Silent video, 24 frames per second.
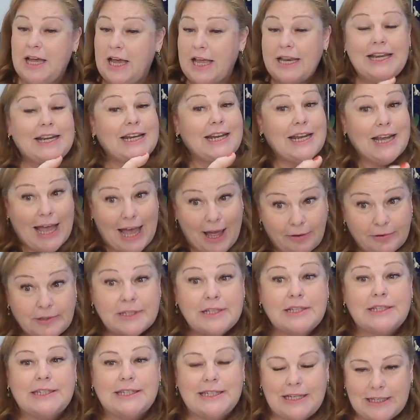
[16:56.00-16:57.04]
and in
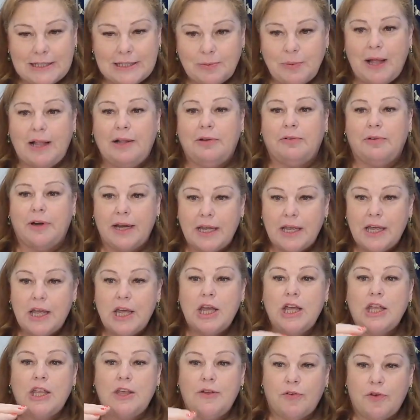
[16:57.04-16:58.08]
accountancy as well, right?
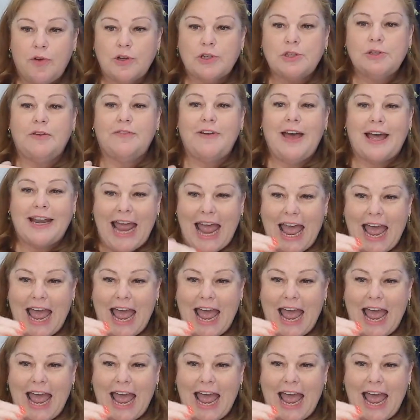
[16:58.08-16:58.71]
You've got to have had